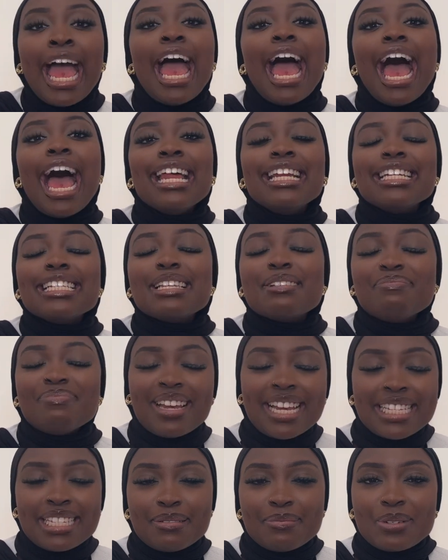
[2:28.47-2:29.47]
And it's
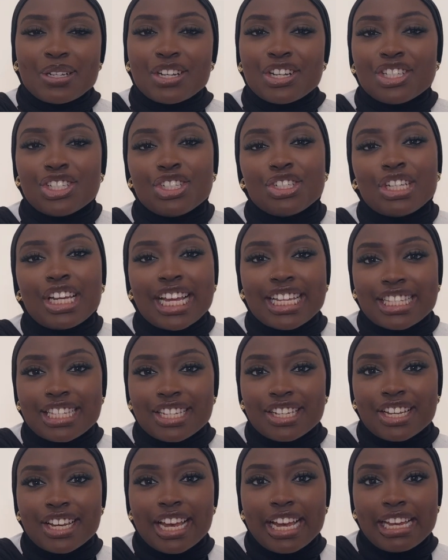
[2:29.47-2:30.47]
amazing because you get
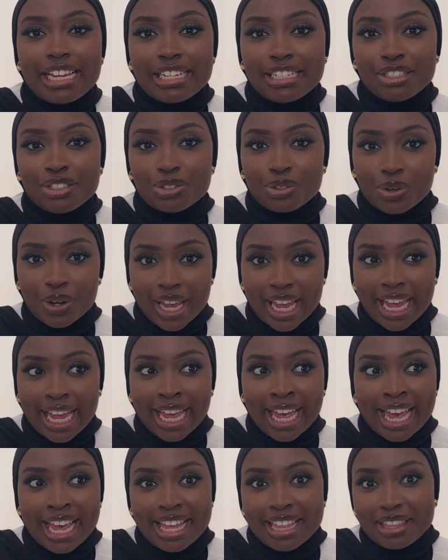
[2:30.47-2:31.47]
to enjoy
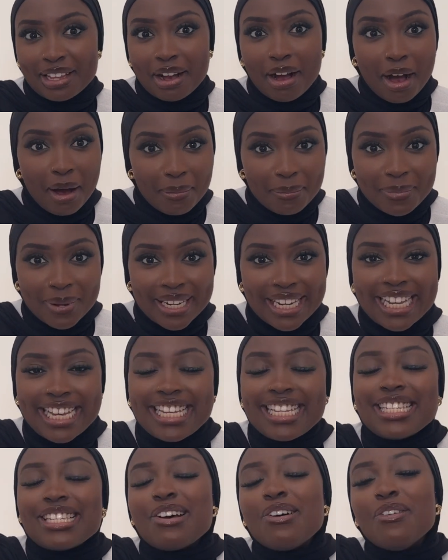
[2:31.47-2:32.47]
the
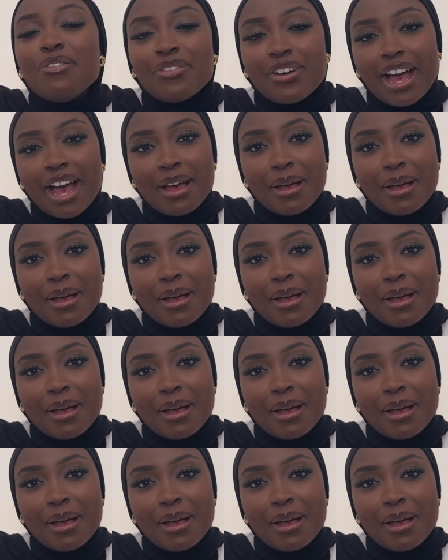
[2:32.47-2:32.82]
companies of